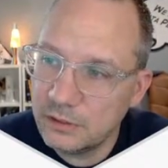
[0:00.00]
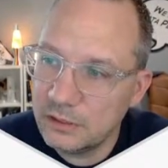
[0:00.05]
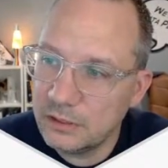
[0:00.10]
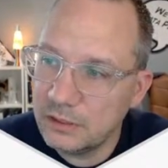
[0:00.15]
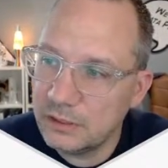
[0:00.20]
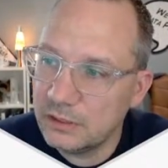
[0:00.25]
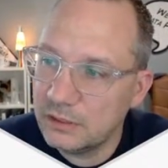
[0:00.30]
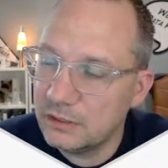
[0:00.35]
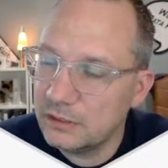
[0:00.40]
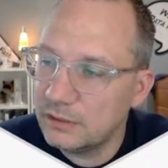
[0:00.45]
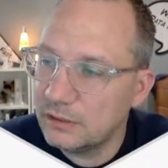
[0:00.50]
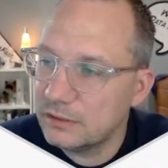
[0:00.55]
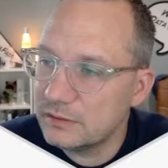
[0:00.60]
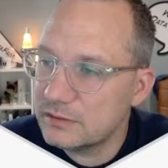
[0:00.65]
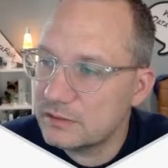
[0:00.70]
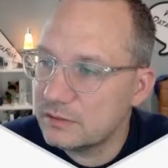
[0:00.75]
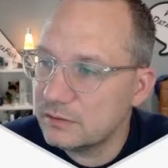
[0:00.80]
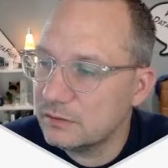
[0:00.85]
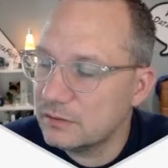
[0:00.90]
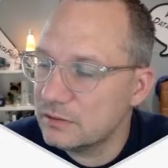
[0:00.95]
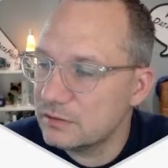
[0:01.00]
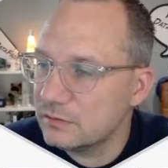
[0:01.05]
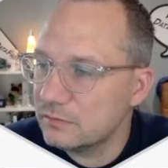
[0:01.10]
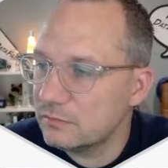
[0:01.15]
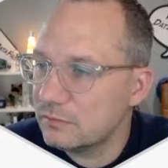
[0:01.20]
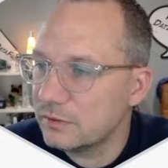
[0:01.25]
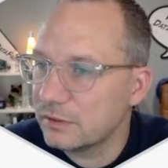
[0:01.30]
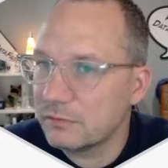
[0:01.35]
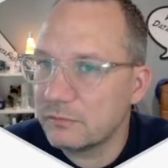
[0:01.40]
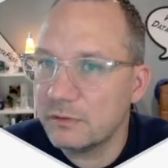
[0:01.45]
And that still doesn't
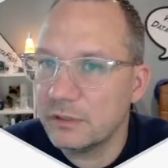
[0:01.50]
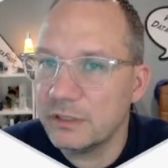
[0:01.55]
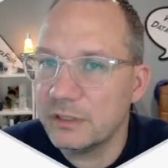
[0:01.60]
work. Why